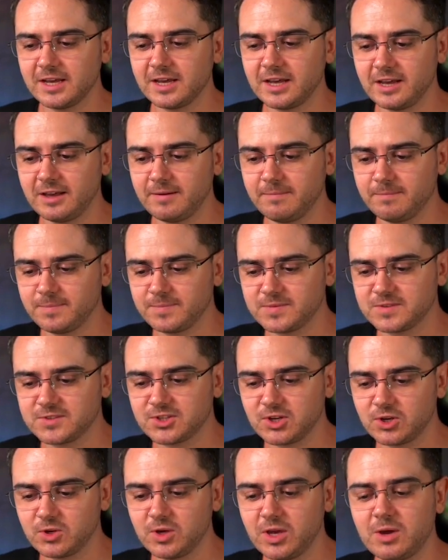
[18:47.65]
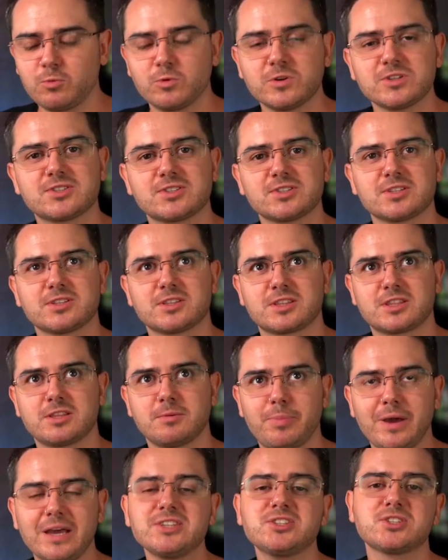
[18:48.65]
Um, so it was the
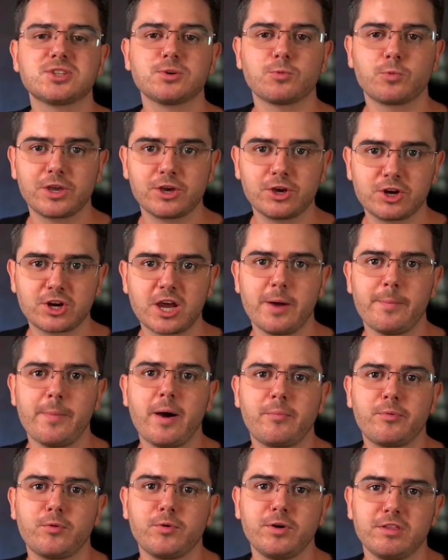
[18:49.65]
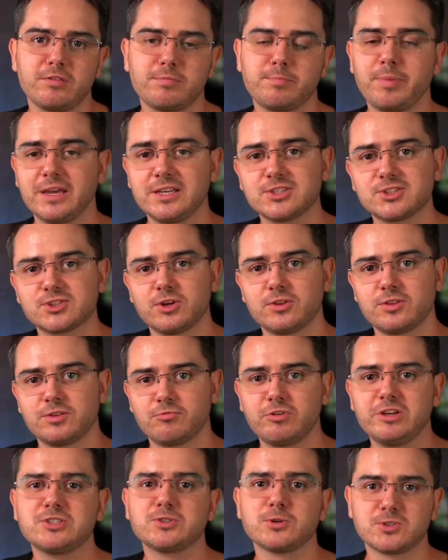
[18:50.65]
best that we could come up with based on the
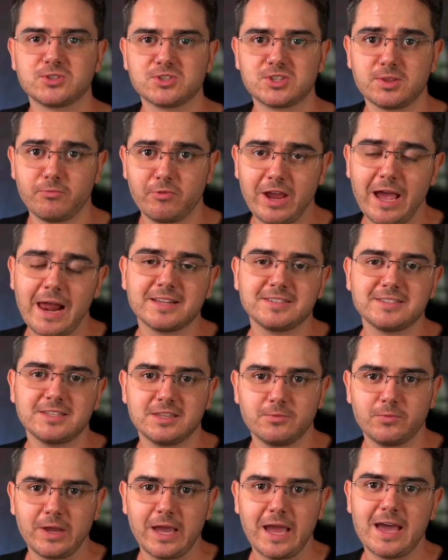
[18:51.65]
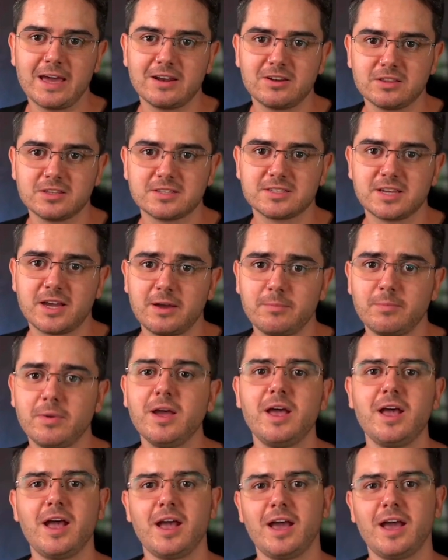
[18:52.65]
resources and the reality that we had at the time,